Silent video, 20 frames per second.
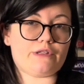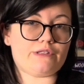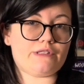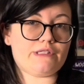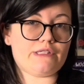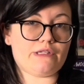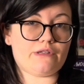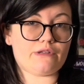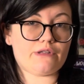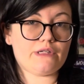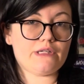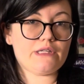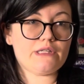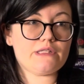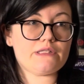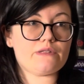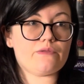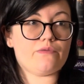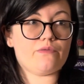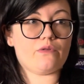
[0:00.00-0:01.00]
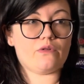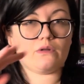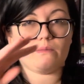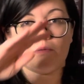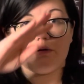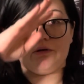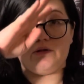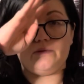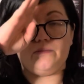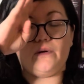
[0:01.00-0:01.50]
series for the
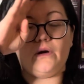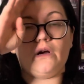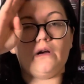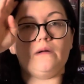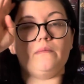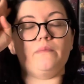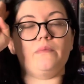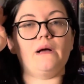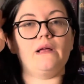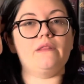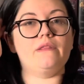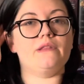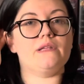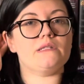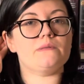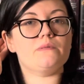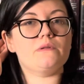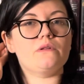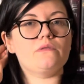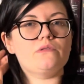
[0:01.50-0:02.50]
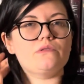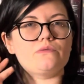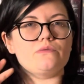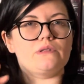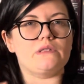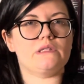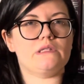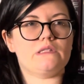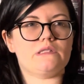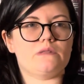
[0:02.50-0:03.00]
most part, but this book was
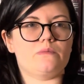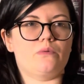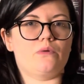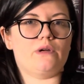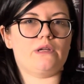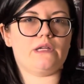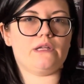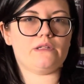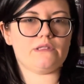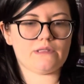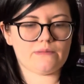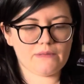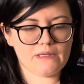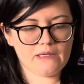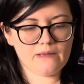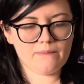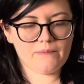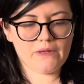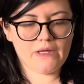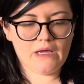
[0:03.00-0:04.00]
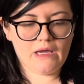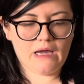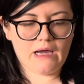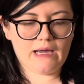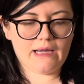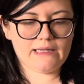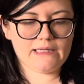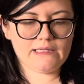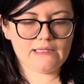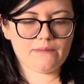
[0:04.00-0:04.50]
really disappointing to me.
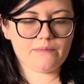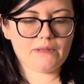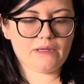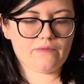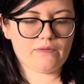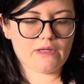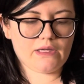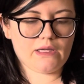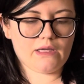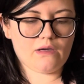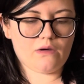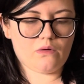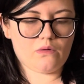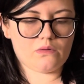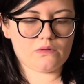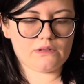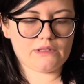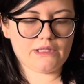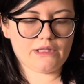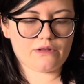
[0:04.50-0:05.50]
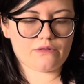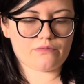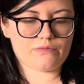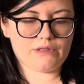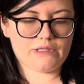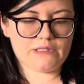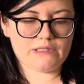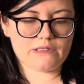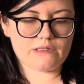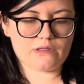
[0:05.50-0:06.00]
I ended up giving it only
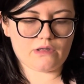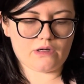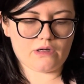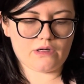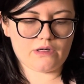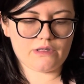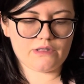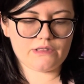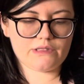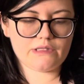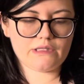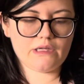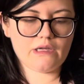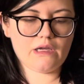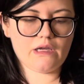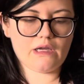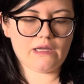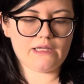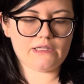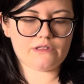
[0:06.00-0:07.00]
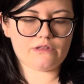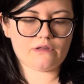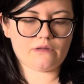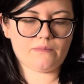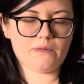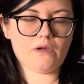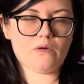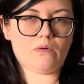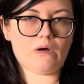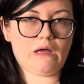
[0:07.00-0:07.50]
3 stars. It
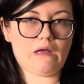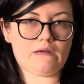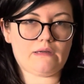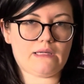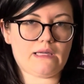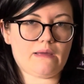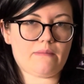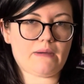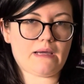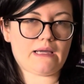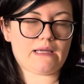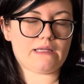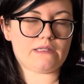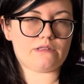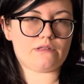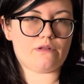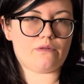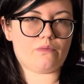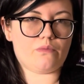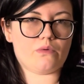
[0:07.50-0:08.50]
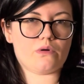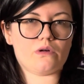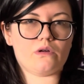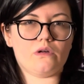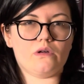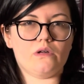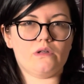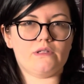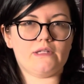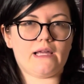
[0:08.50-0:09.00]
took me a while to get back into the
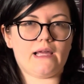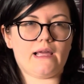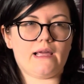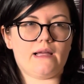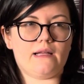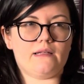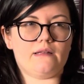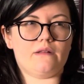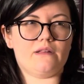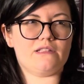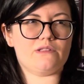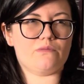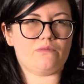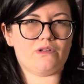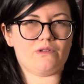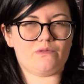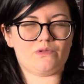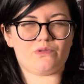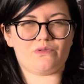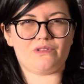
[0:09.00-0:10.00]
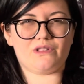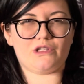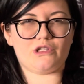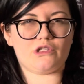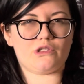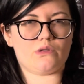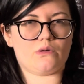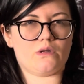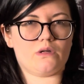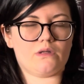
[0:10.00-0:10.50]
world, and this one was really
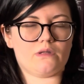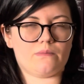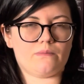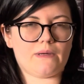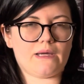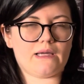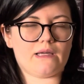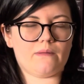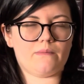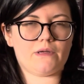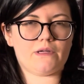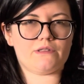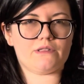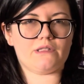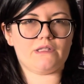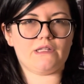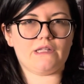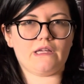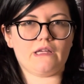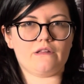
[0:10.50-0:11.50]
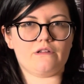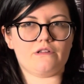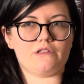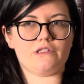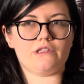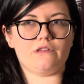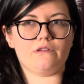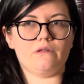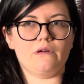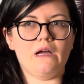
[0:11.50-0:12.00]
short by comparison to the other
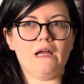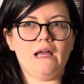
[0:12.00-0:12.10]
two,